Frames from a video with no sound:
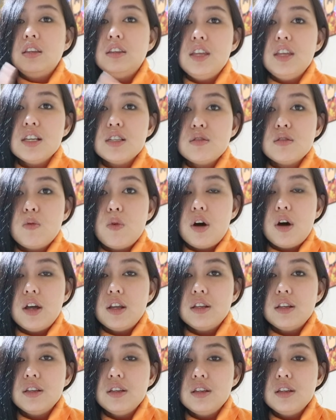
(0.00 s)
this
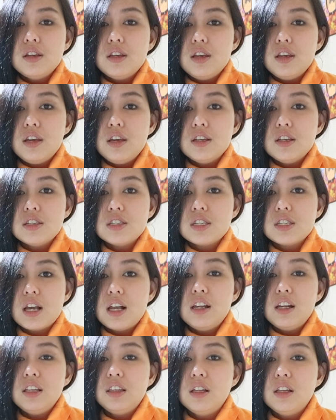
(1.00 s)
one is
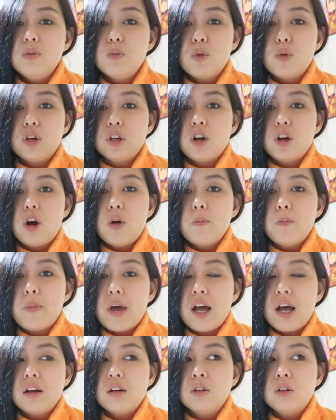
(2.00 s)
a little more
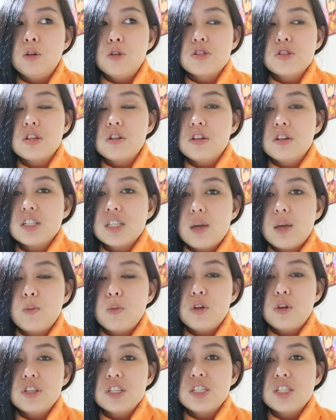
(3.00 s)
compact, closely
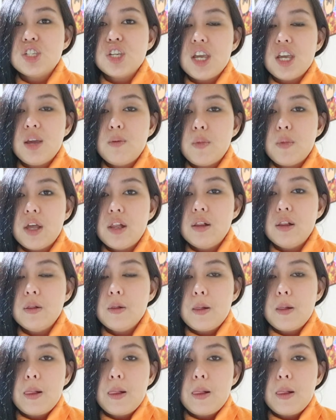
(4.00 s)
resembles JML.